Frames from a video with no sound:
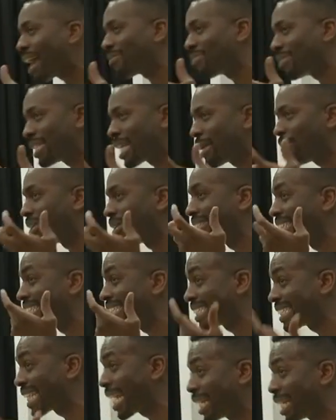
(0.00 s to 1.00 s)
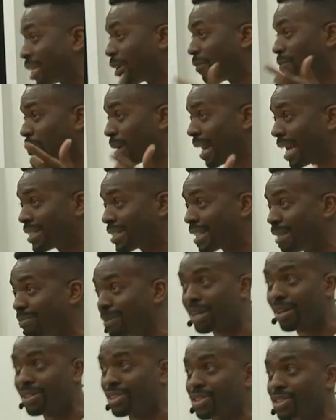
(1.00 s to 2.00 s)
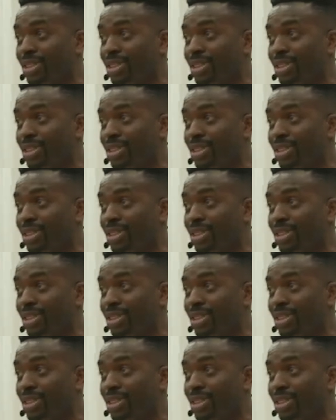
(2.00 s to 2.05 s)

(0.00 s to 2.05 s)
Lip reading: have the same understanding of blessing because,